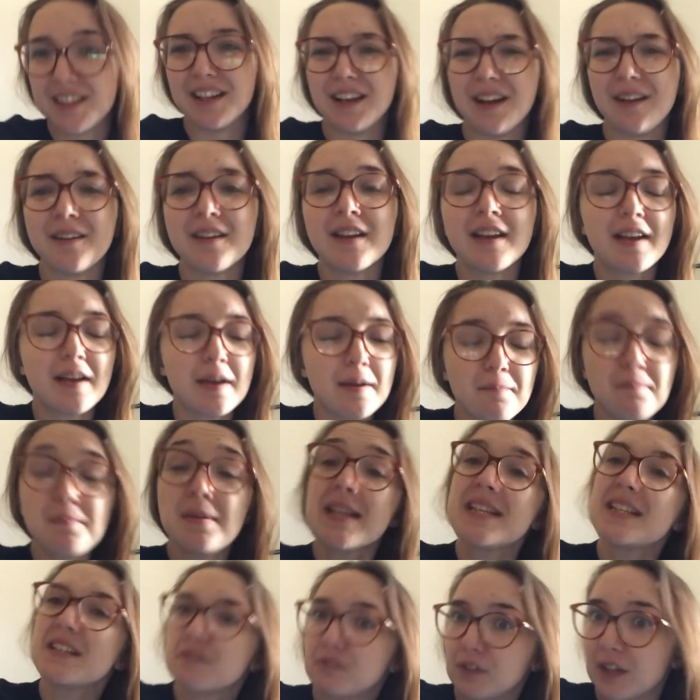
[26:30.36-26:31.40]
you know,
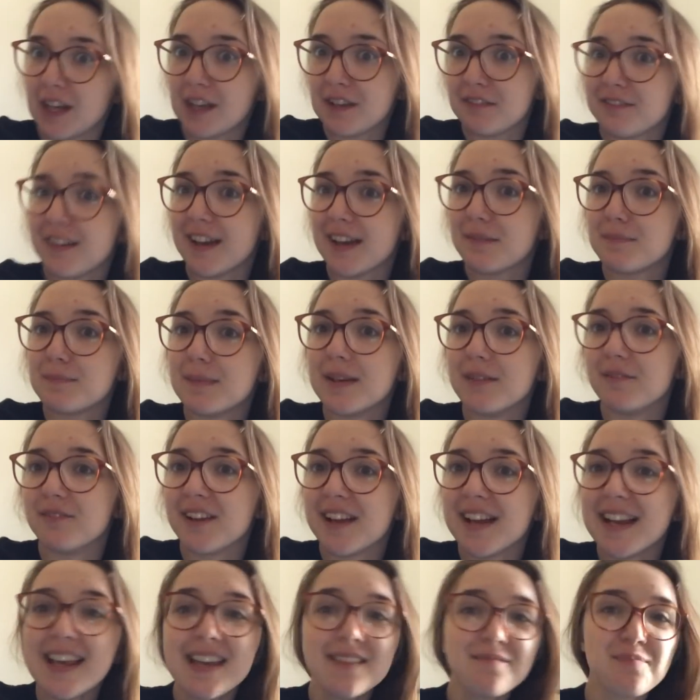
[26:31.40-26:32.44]
bit of life admin
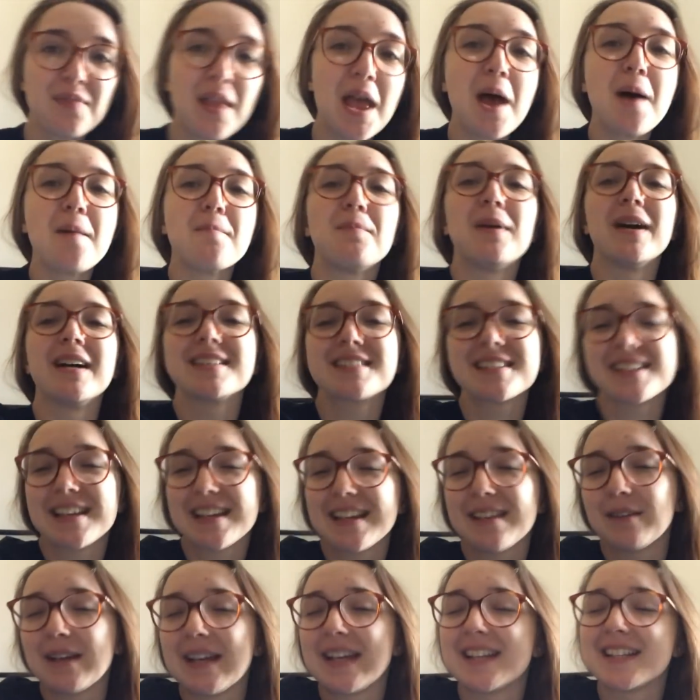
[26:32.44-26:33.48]
really. But
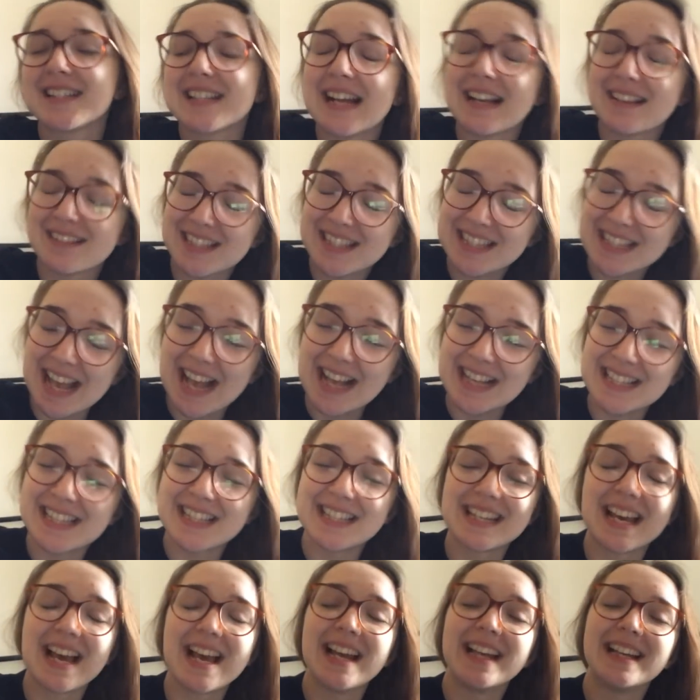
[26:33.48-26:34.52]
it is now
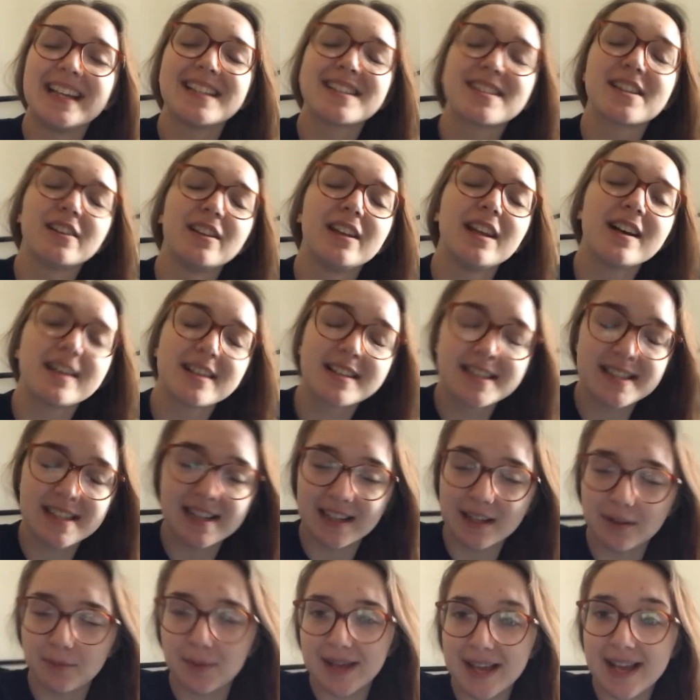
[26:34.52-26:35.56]
Saturday. So last
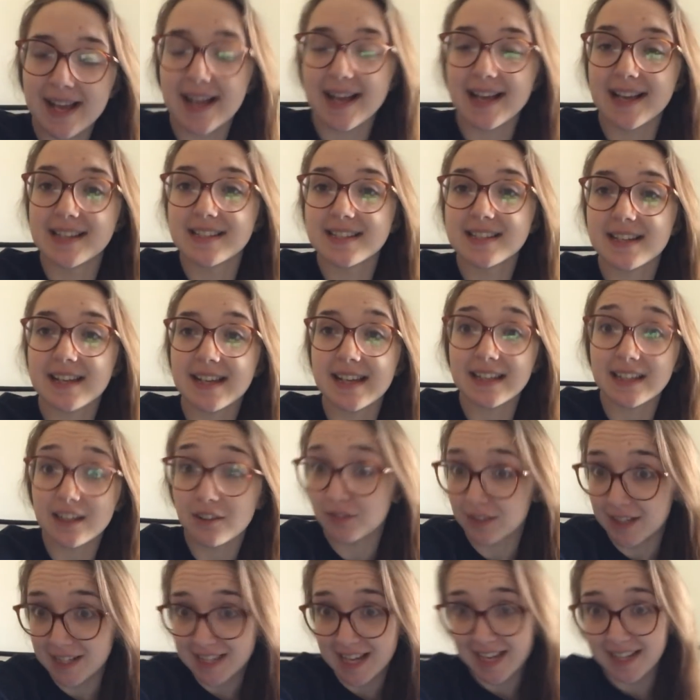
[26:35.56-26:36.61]
night we had a
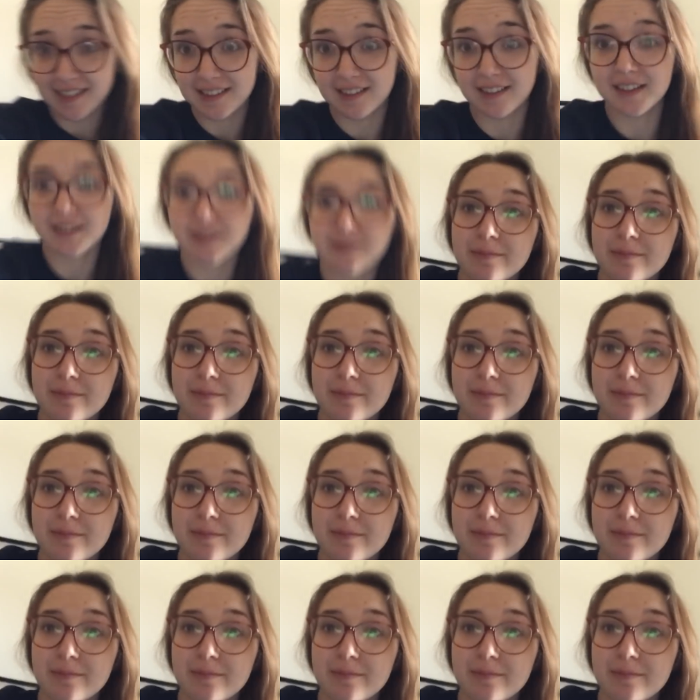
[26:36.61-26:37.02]
lovely date night